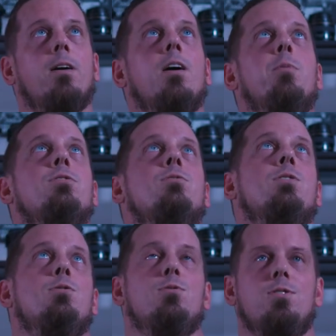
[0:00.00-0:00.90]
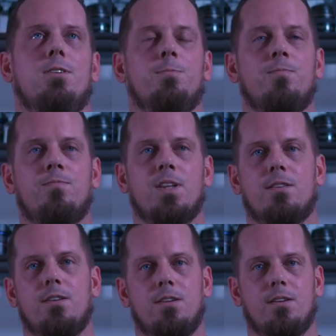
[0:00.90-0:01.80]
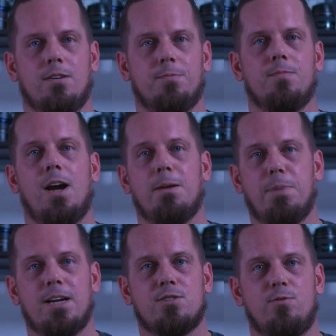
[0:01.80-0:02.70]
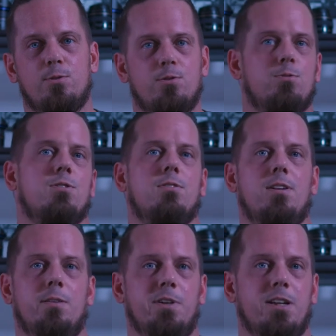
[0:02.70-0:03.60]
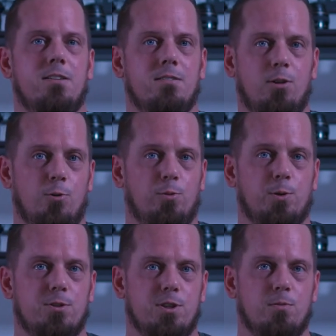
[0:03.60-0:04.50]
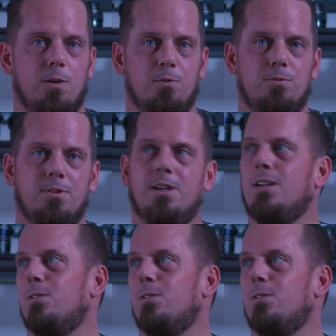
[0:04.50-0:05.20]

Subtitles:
I'm also using the high pass filter to eliminate low frequency rumble,